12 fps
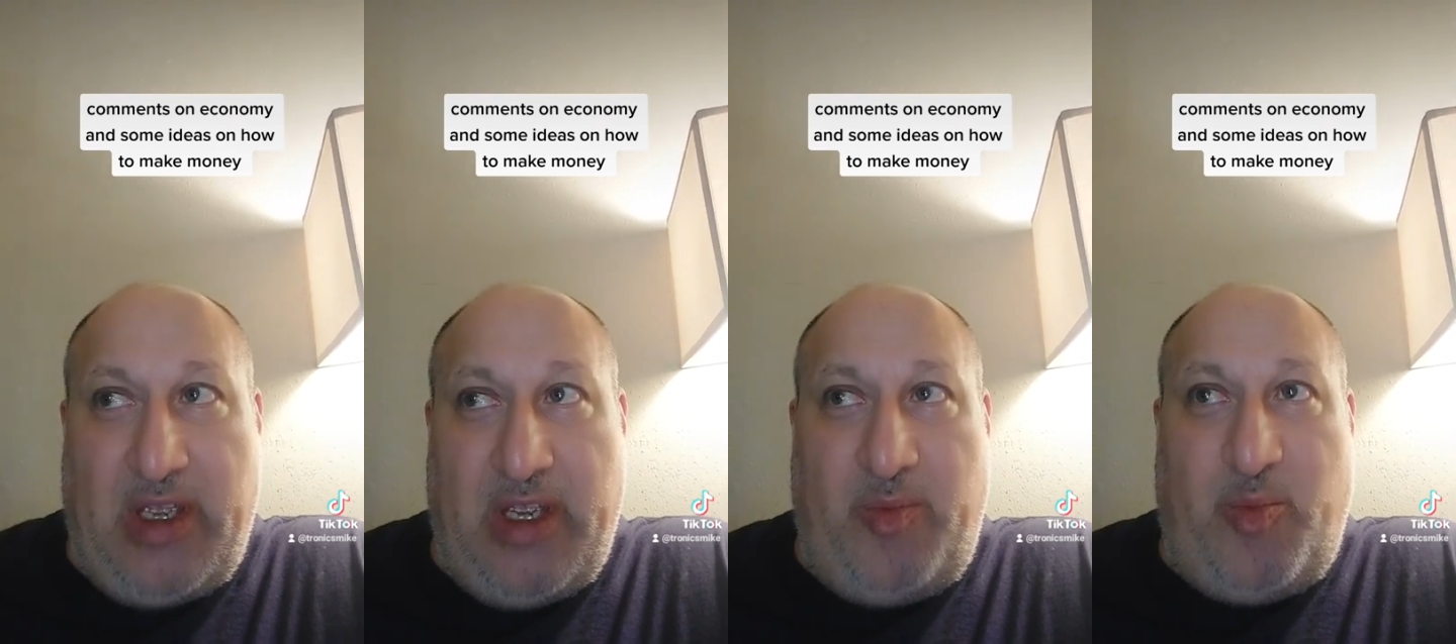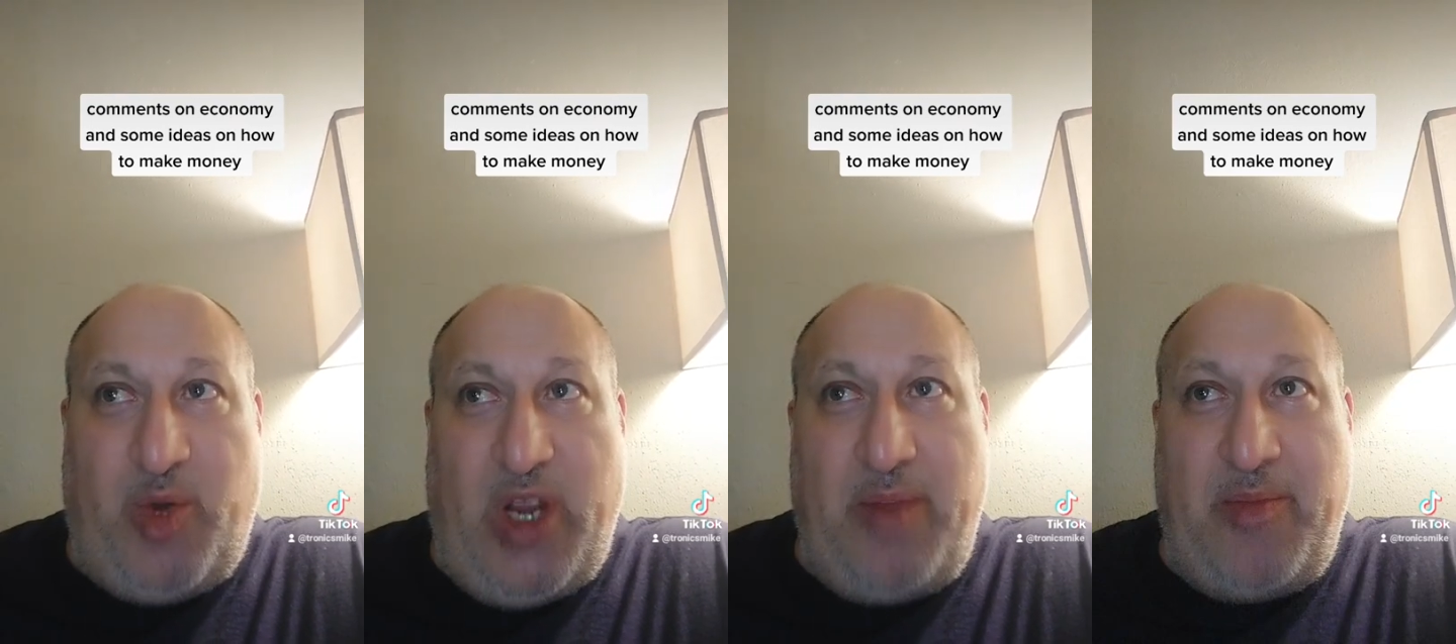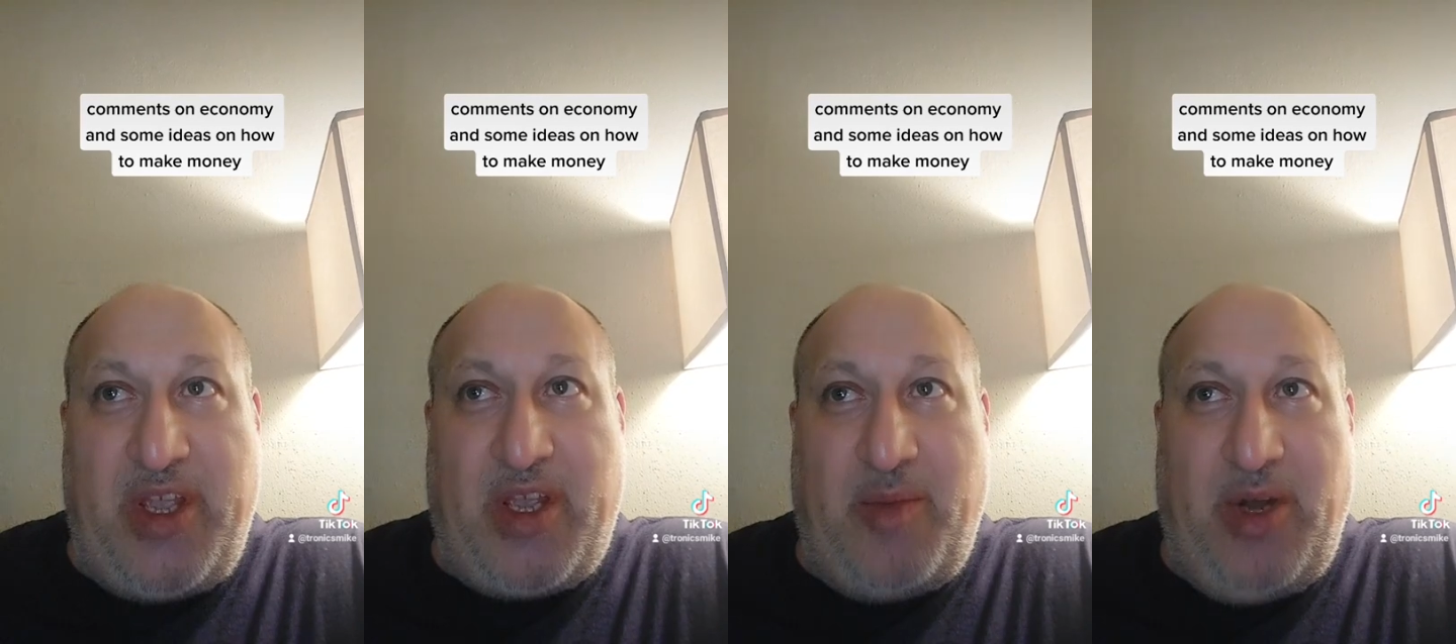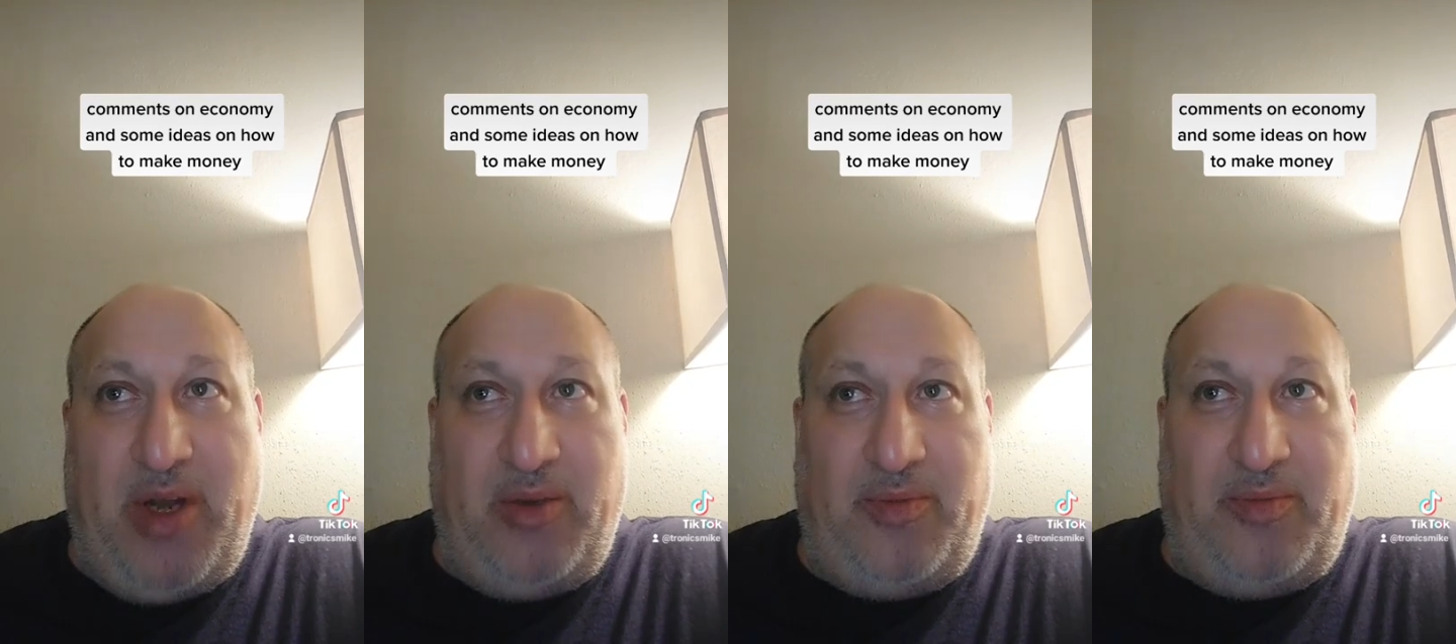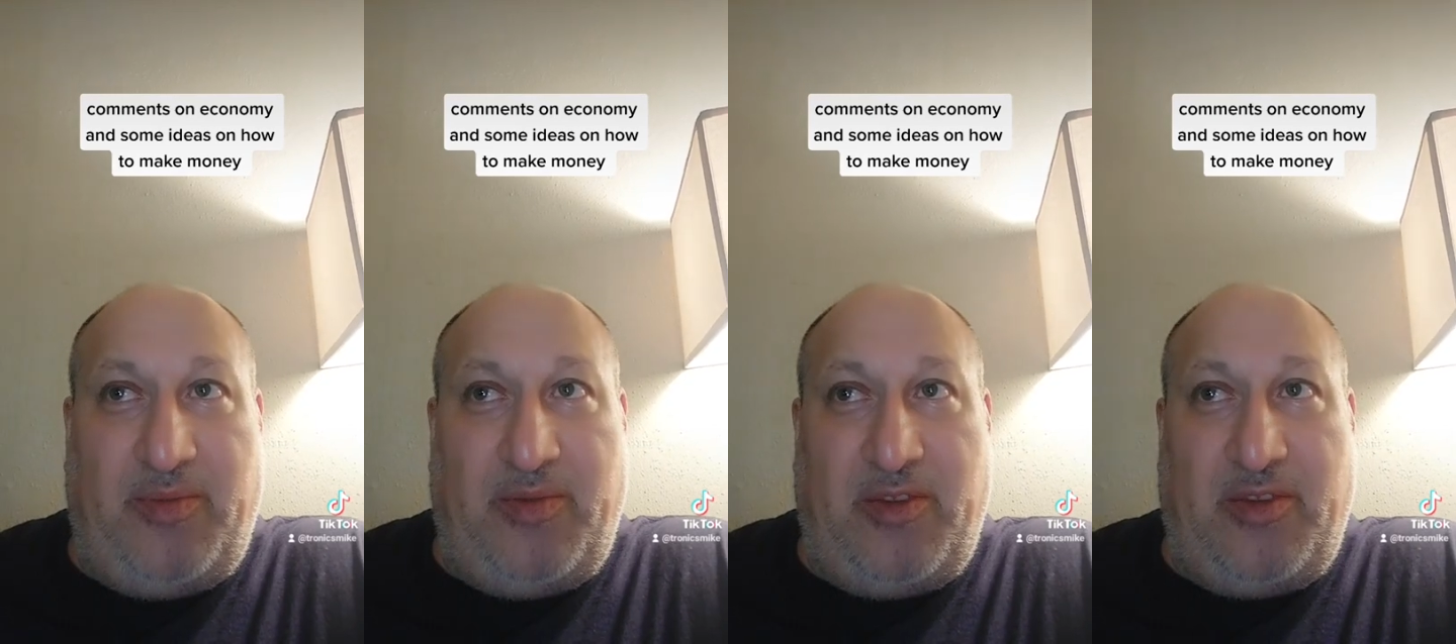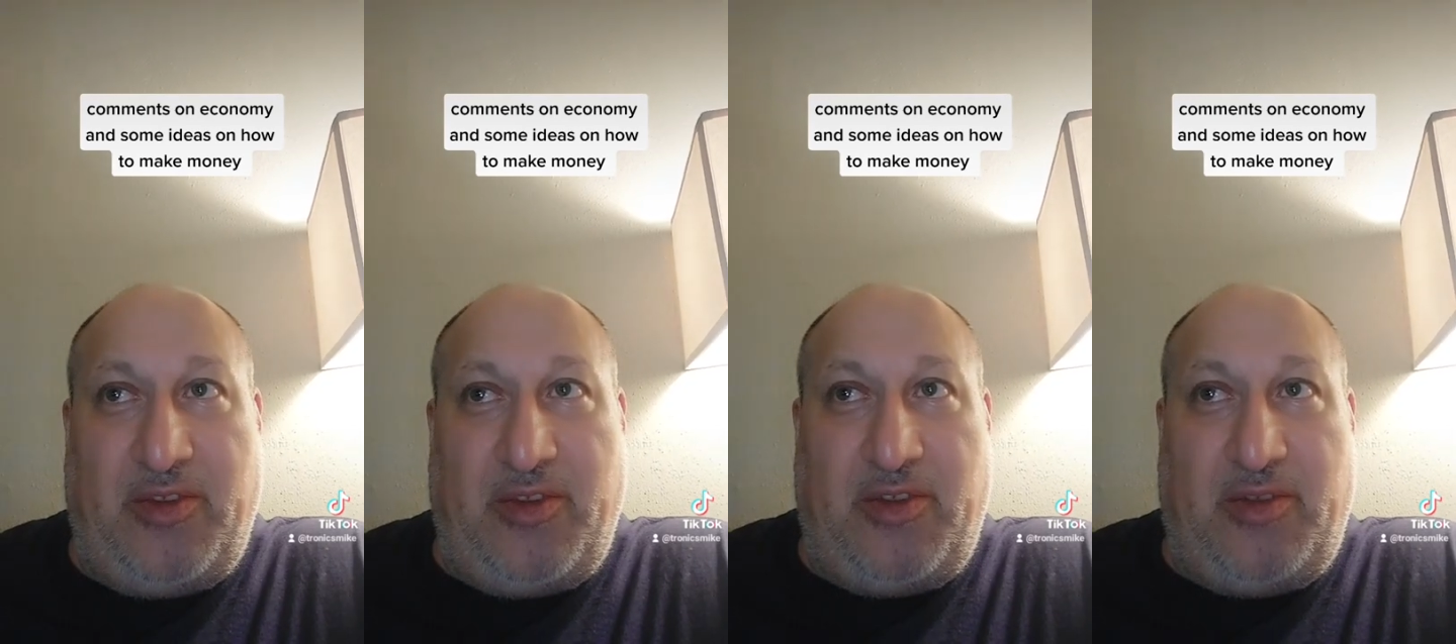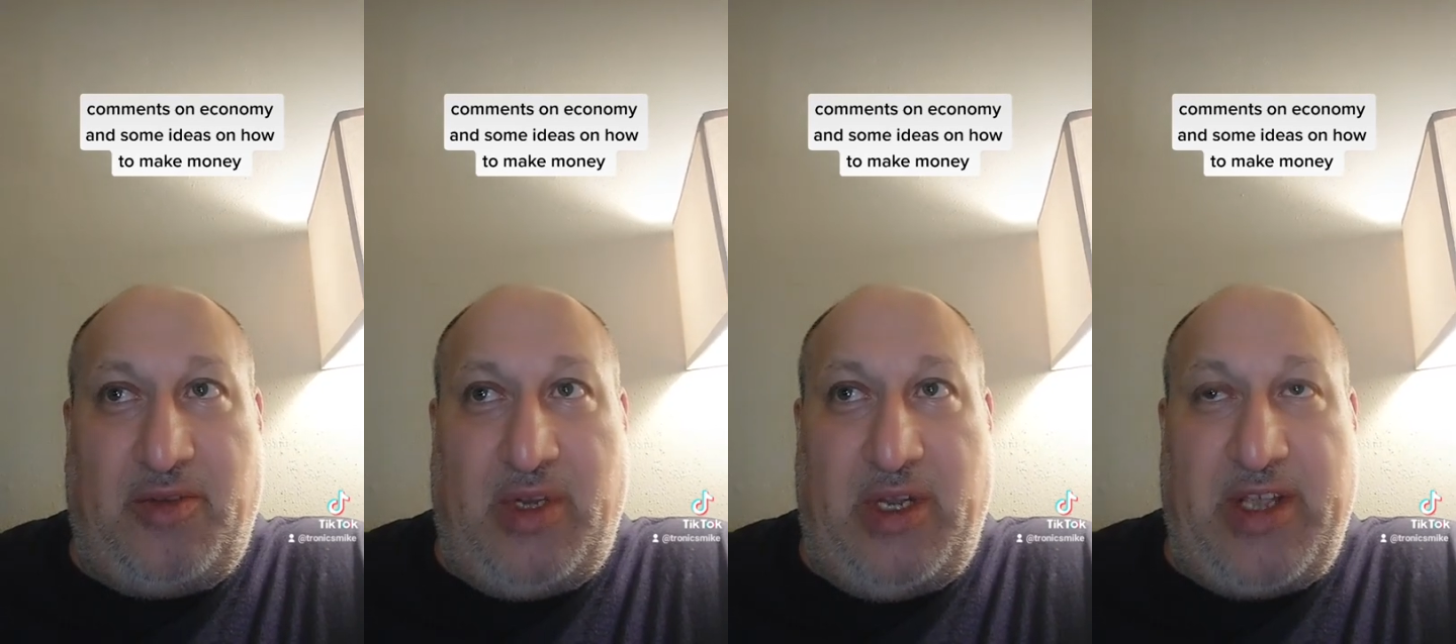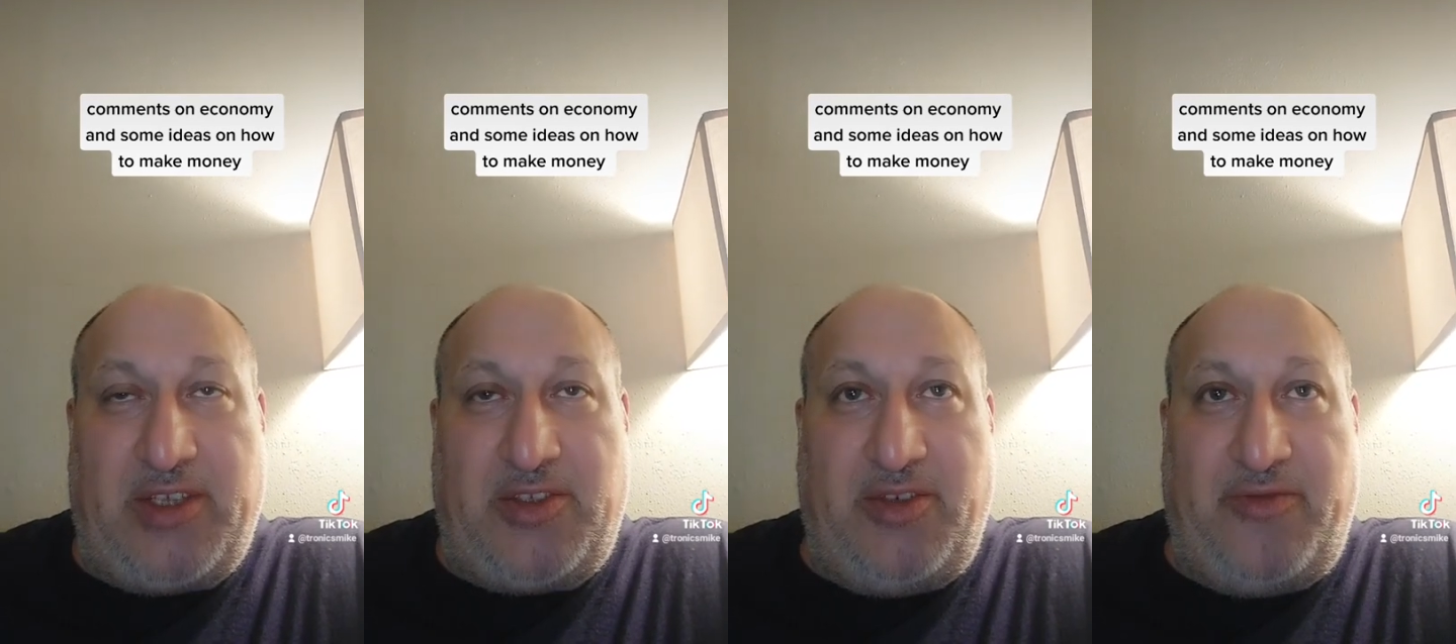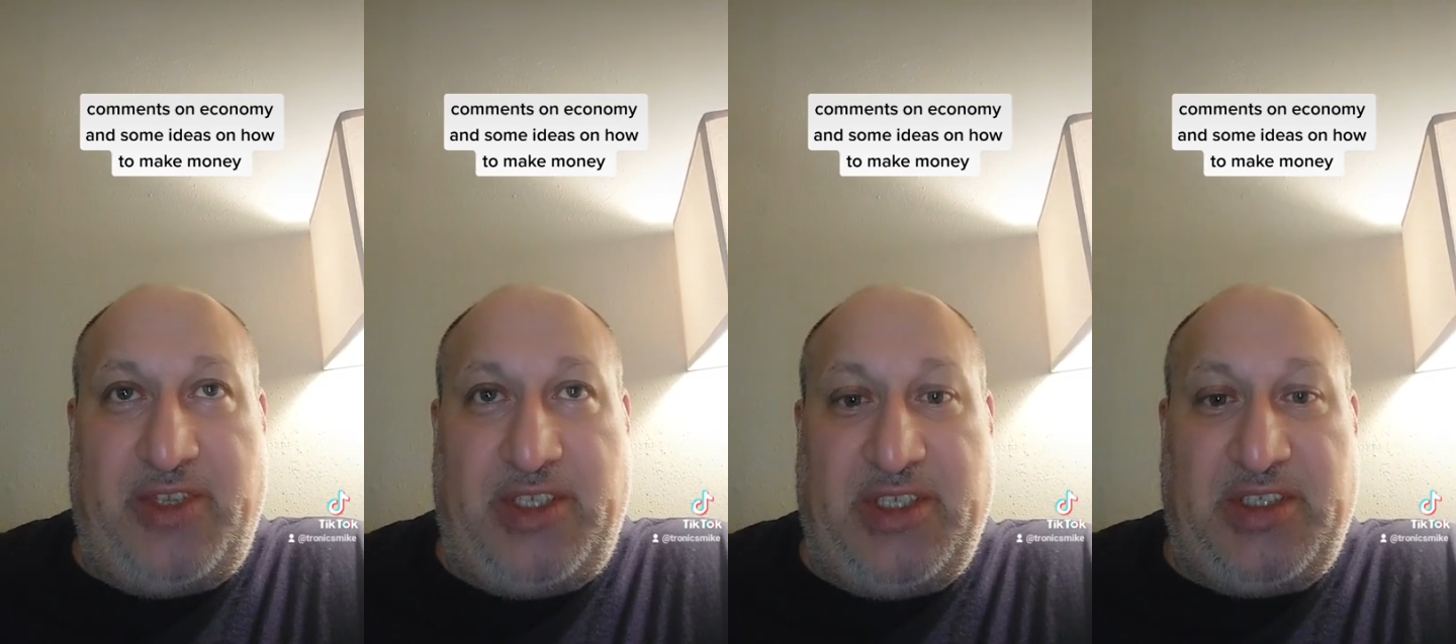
and probably make about an extra $50,